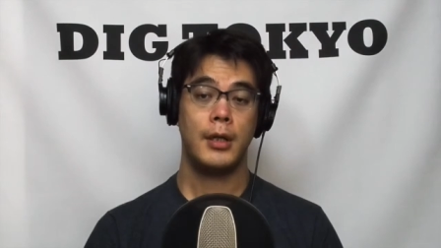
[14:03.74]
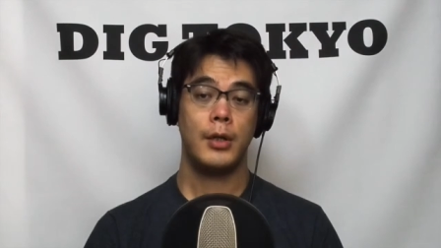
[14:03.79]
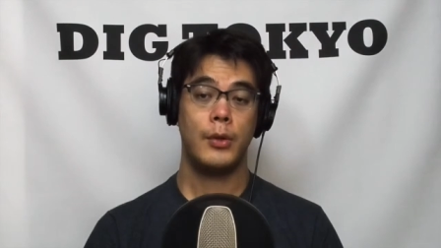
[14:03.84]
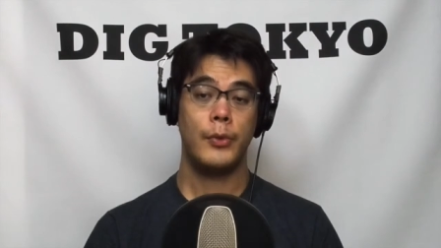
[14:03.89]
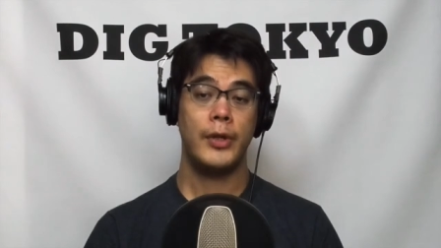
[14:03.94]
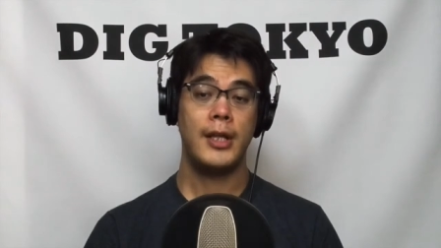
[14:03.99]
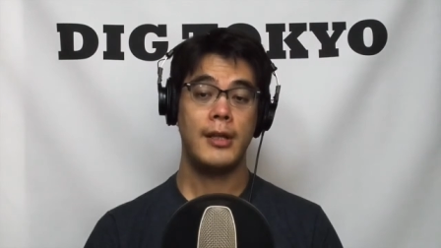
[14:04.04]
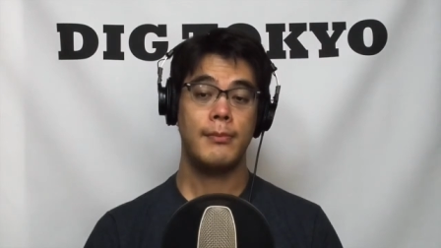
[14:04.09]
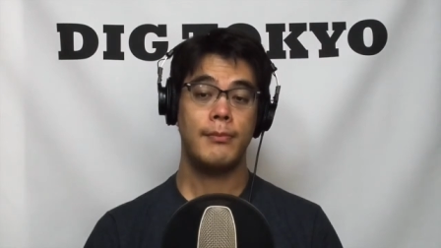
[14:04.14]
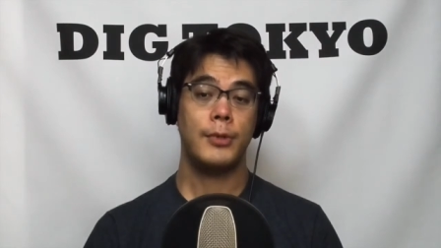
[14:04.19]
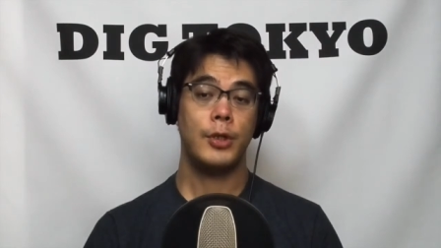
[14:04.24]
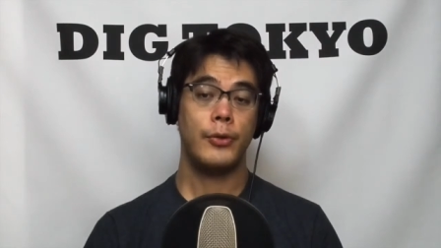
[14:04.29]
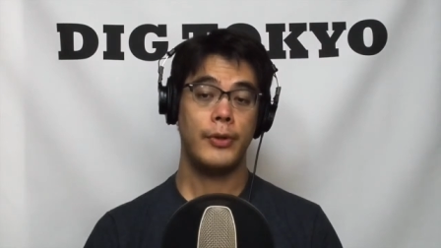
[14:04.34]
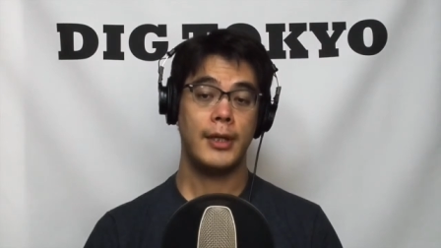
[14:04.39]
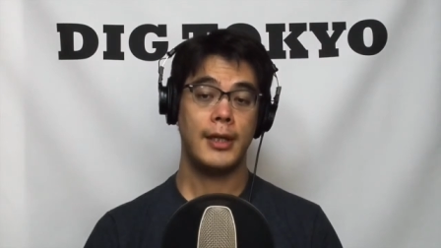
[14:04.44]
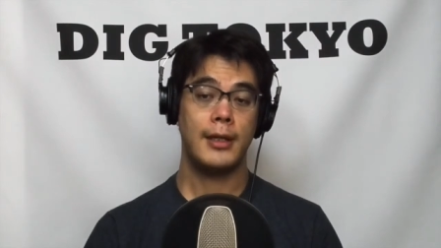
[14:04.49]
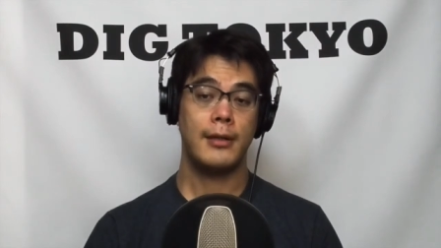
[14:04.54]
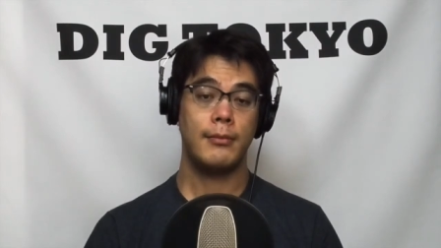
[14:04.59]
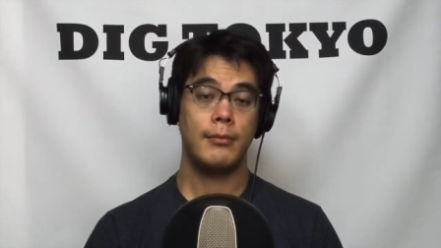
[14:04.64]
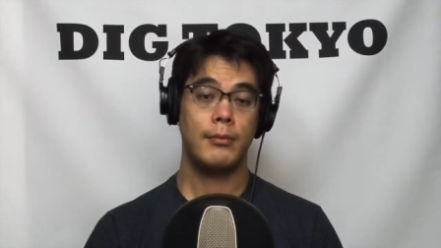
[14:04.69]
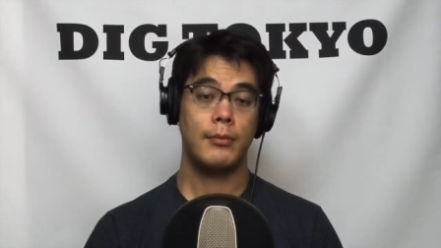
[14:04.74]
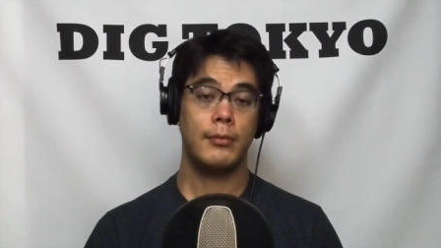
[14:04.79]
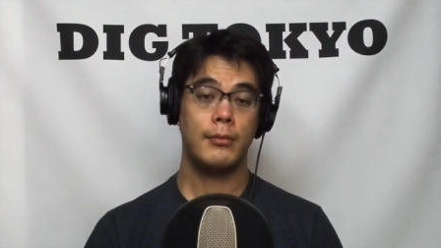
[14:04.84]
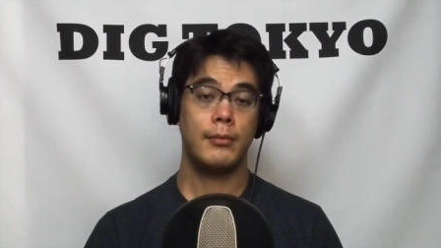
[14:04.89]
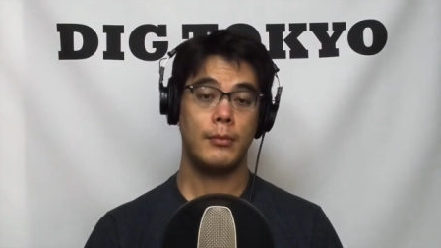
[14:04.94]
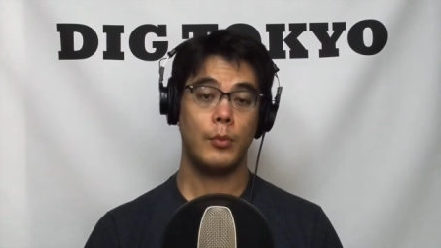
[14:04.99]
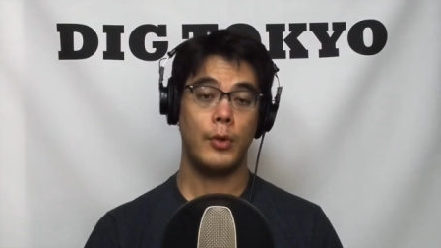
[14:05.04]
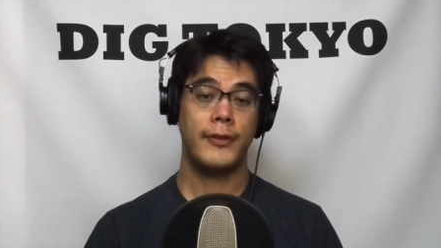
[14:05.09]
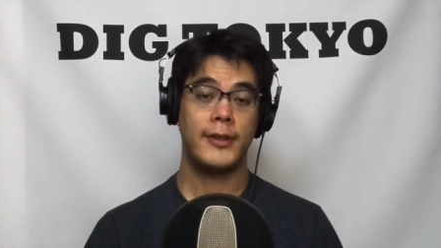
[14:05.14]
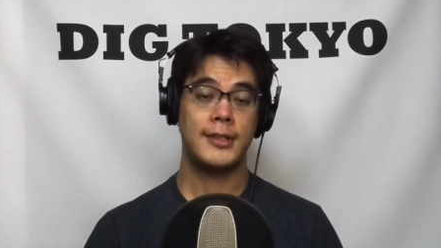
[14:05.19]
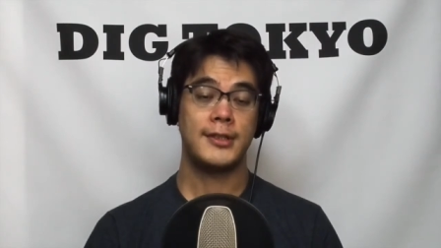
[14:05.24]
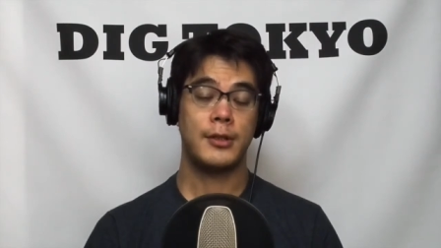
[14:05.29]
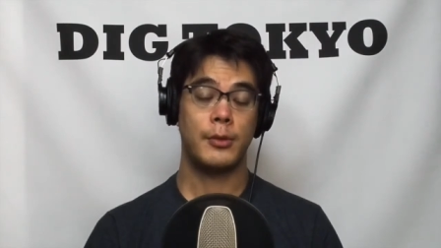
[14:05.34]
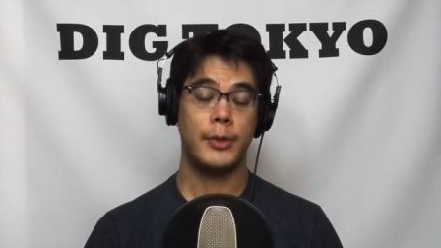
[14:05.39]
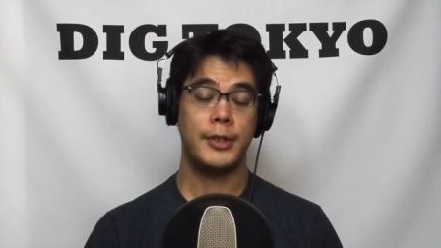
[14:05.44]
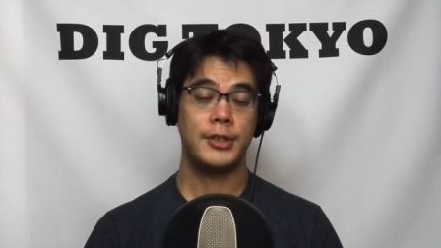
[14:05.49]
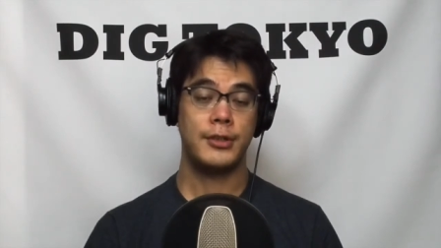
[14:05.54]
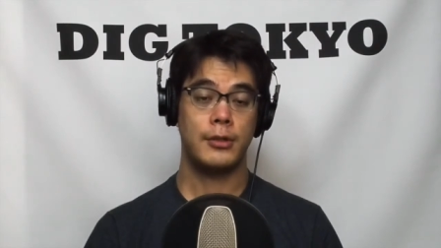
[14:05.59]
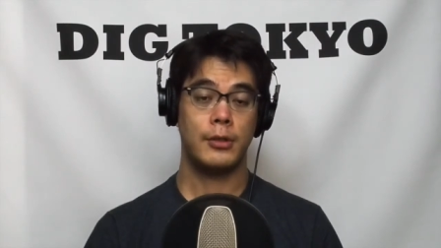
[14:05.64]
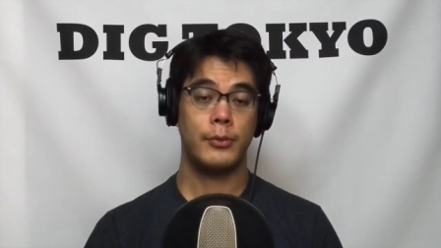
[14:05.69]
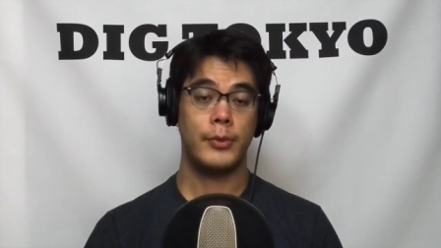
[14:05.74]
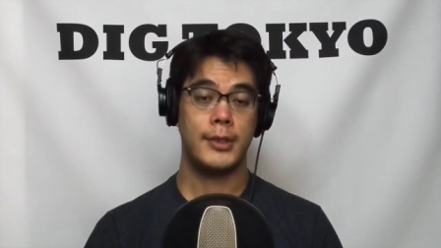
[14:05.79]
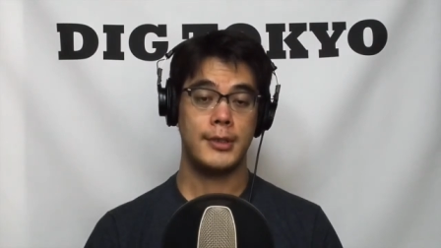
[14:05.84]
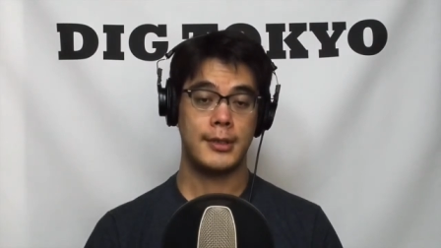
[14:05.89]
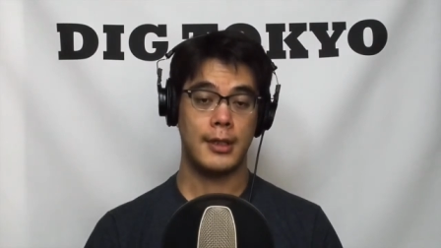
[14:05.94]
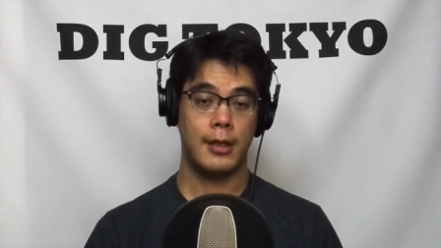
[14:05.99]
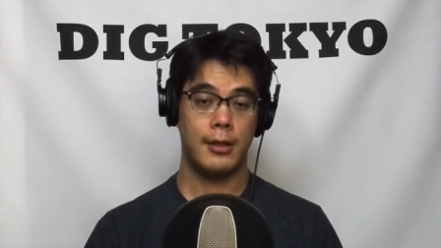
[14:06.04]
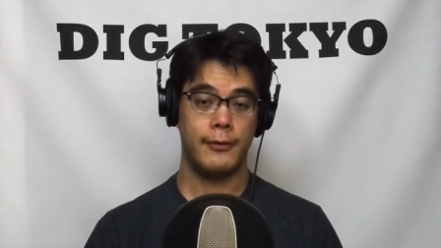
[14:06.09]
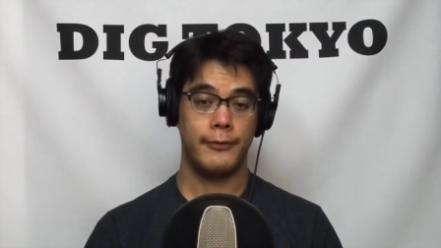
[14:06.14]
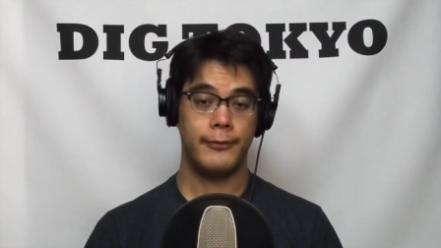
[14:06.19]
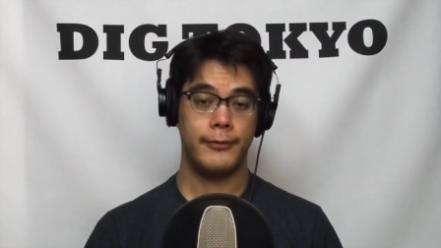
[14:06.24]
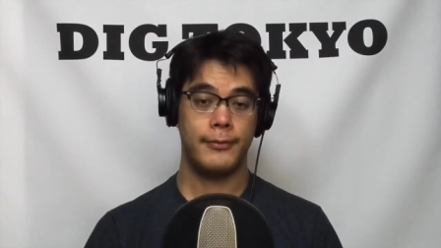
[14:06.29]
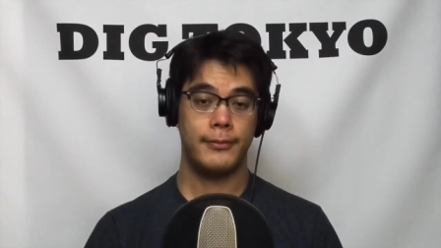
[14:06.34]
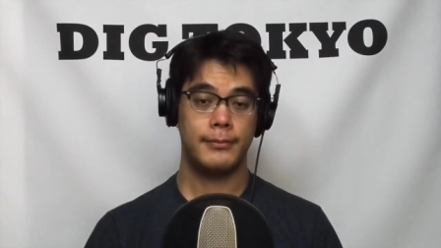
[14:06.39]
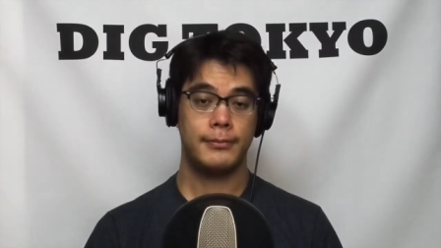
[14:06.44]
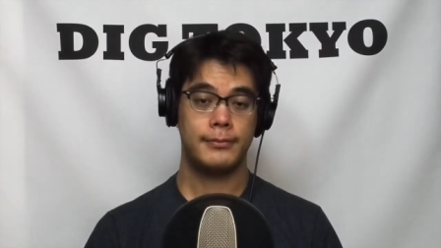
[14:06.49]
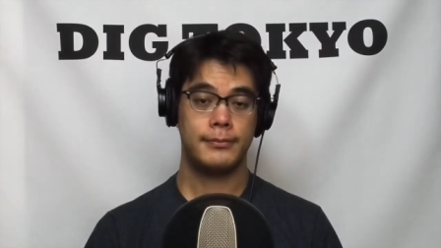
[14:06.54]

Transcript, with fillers: re imbuing it with its original resolve.